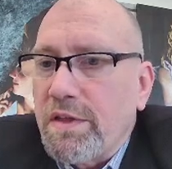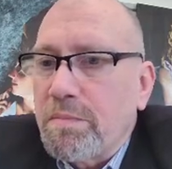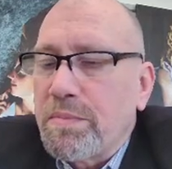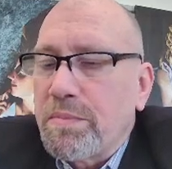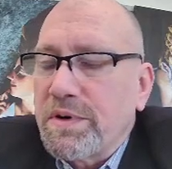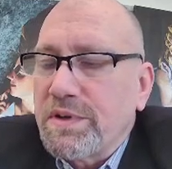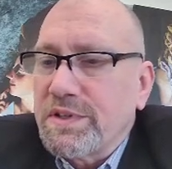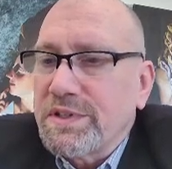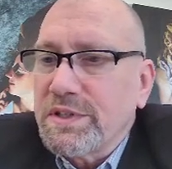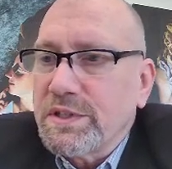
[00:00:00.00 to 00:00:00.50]
of the
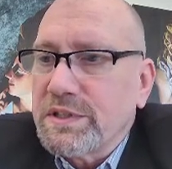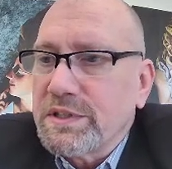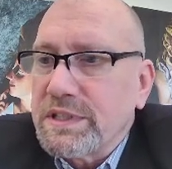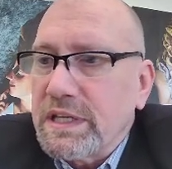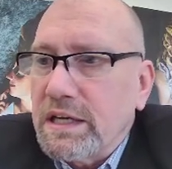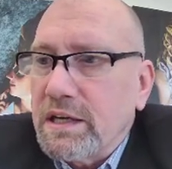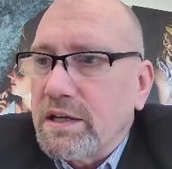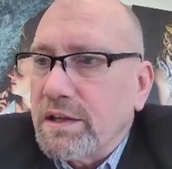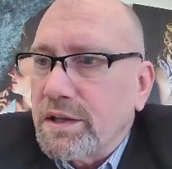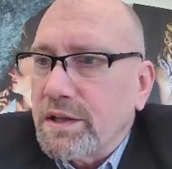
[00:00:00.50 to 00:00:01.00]
prisoners
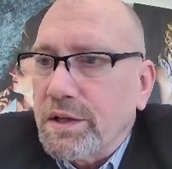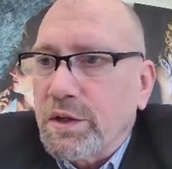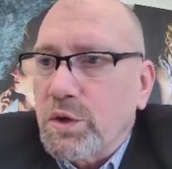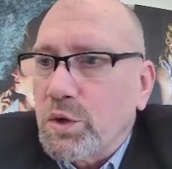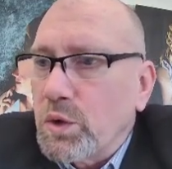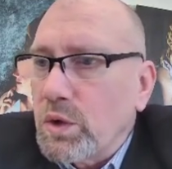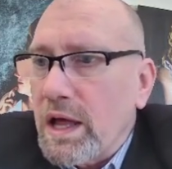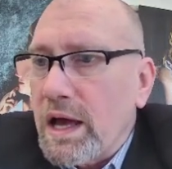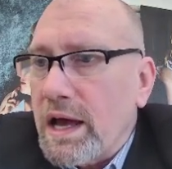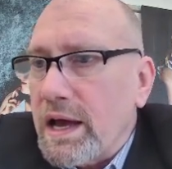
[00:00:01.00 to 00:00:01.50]
sent to the
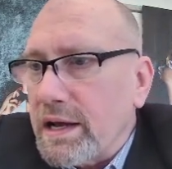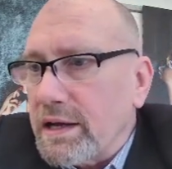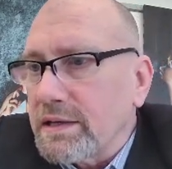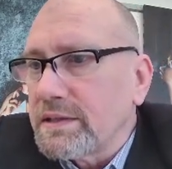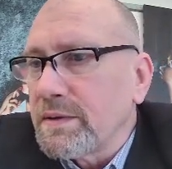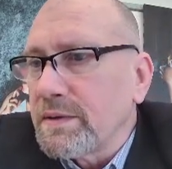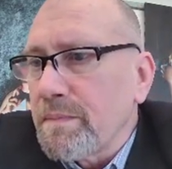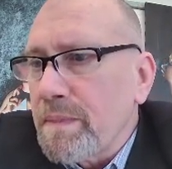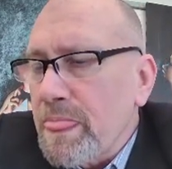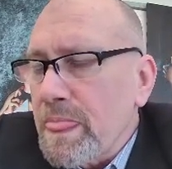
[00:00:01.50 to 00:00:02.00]

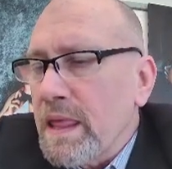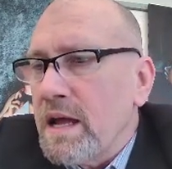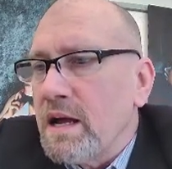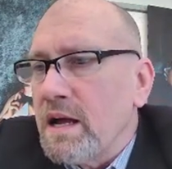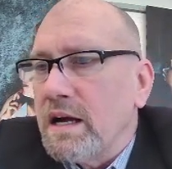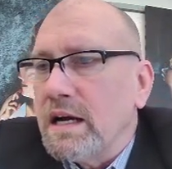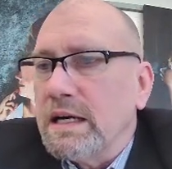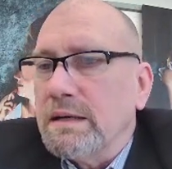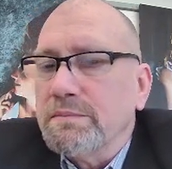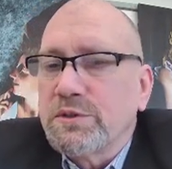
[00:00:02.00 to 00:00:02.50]
Gulags.
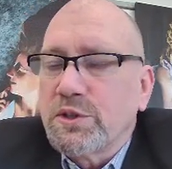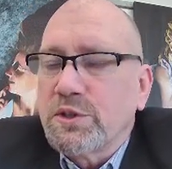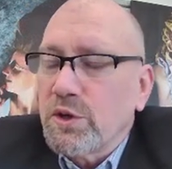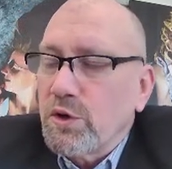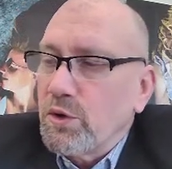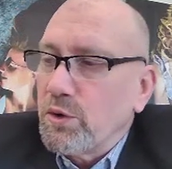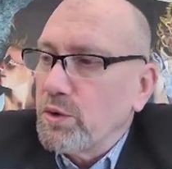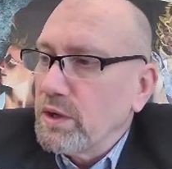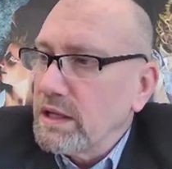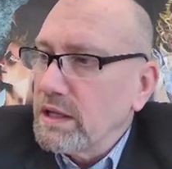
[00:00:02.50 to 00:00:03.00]

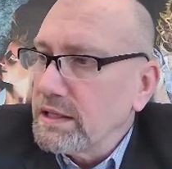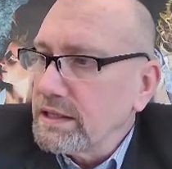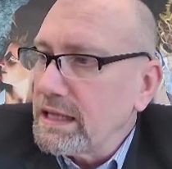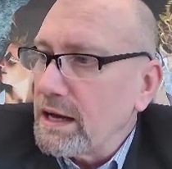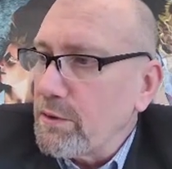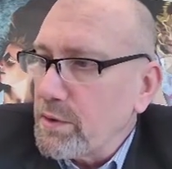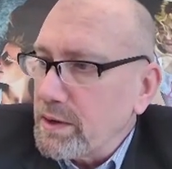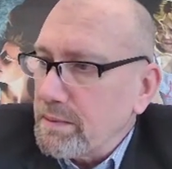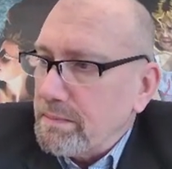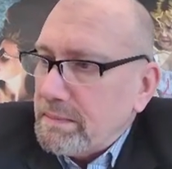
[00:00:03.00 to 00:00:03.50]
So
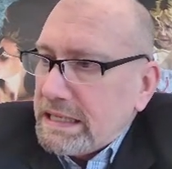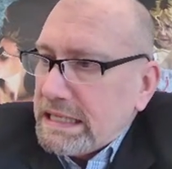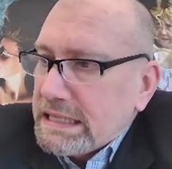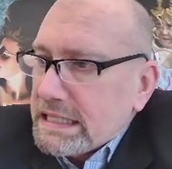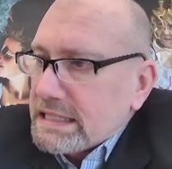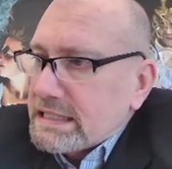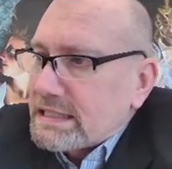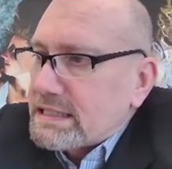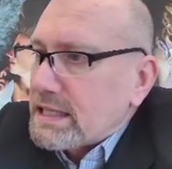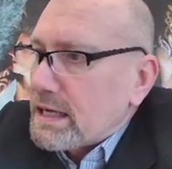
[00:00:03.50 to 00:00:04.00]
that would mean
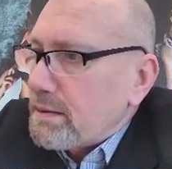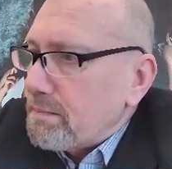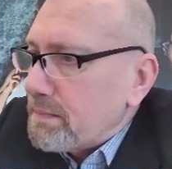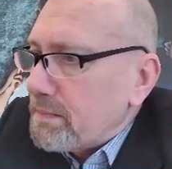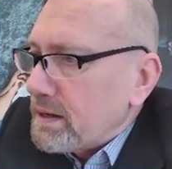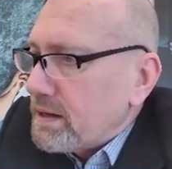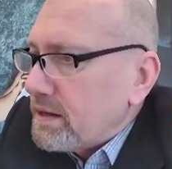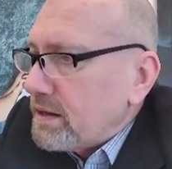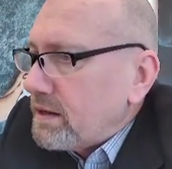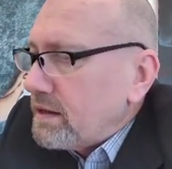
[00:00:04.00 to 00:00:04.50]
that
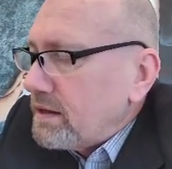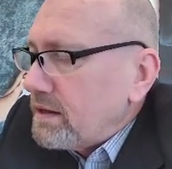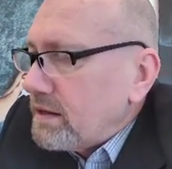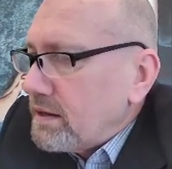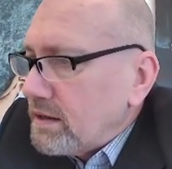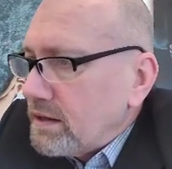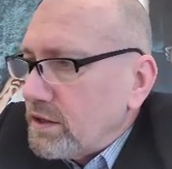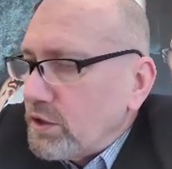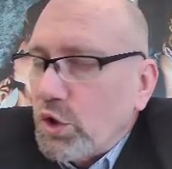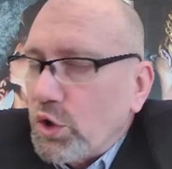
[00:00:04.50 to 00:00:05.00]
some
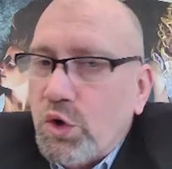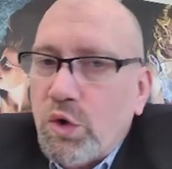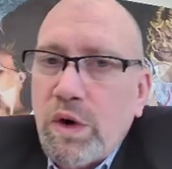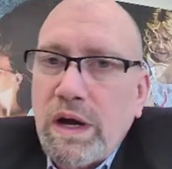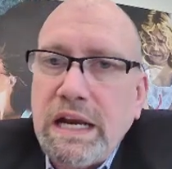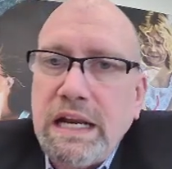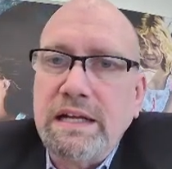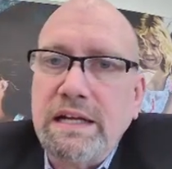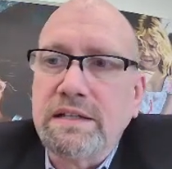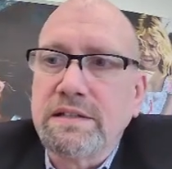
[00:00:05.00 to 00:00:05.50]

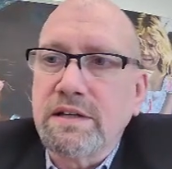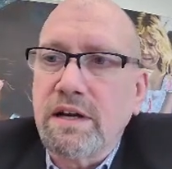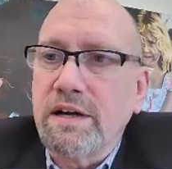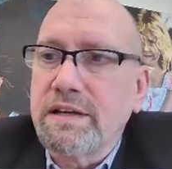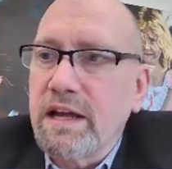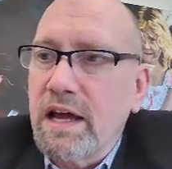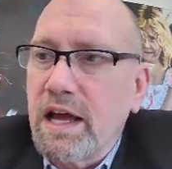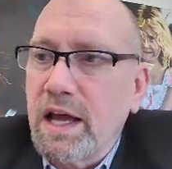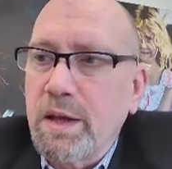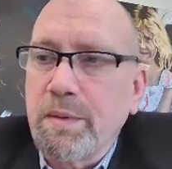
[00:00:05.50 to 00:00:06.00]
Ukrainians are
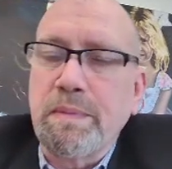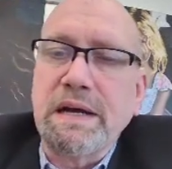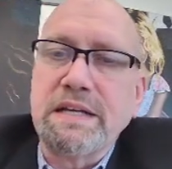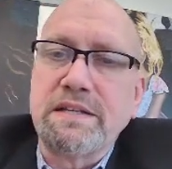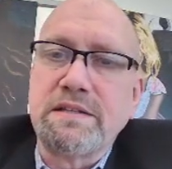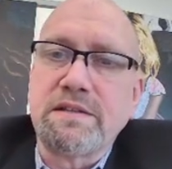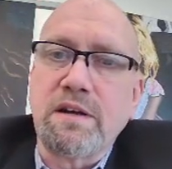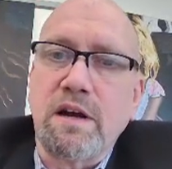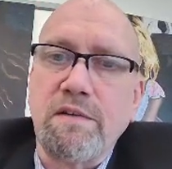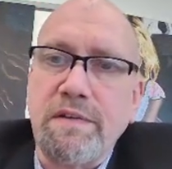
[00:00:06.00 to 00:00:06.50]
dying by
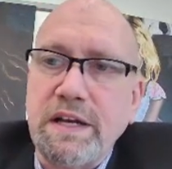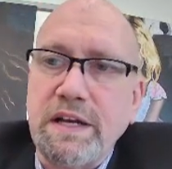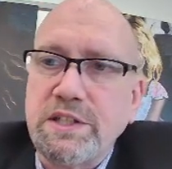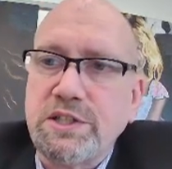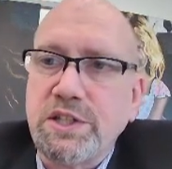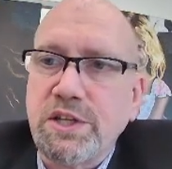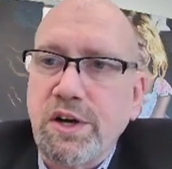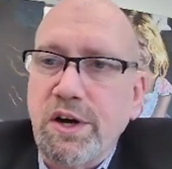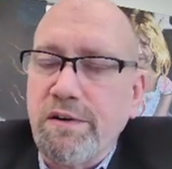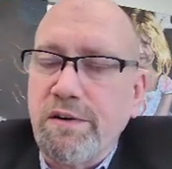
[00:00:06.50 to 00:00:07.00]

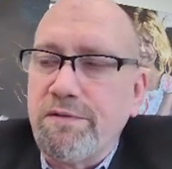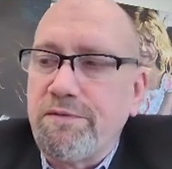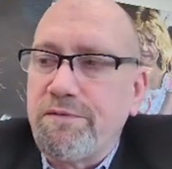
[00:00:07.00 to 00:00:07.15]
starvation or